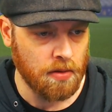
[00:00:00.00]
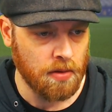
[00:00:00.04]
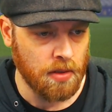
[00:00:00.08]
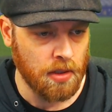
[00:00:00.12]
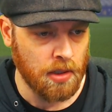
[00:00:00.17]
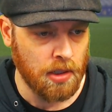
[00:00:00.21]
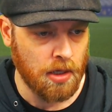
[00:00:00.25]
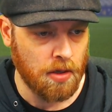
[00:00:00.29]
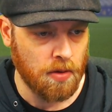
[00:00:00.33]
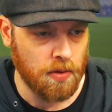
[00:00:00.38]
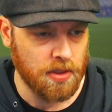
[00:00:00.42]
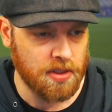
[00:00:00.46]

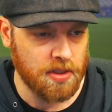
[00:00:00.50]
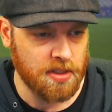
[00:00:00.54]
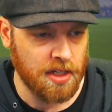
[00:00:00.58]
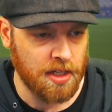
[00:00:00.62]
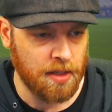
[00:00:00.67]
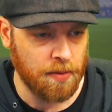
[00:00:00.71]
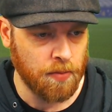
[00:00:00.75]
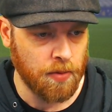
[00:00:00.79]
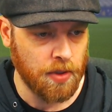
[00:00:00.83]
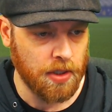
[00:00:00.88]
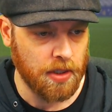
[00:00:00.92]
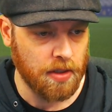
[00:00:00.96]
Lower
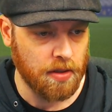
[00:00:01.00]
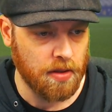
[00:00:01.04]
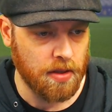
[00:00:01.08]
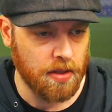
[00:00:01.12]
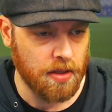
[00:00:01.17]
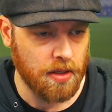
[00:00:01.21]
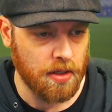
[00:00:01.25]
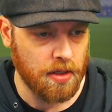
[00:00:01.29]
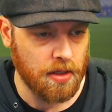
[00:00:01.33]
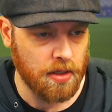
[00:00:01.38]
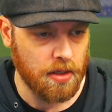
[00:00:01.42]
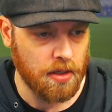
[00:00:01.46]
team width.
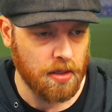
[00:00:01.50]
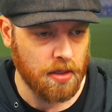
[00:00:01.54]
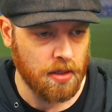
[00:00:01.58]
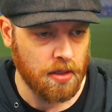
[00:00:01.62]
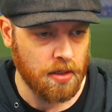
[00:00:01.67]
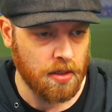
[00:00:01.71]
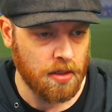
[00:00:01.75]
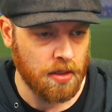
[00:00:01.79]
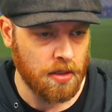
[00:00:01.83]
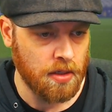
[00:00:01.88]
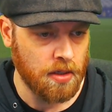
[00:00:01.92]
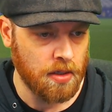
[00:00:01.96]

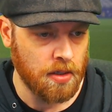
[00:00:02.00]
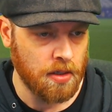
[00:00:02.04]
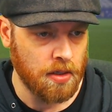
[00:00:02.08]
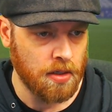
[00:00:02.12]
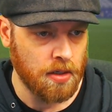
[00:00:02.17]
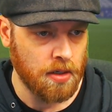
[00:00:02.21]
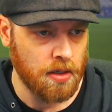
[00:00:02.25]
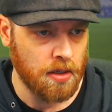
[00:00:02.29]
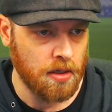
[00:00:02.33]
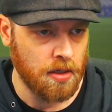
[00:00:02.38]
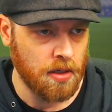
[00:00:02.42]
All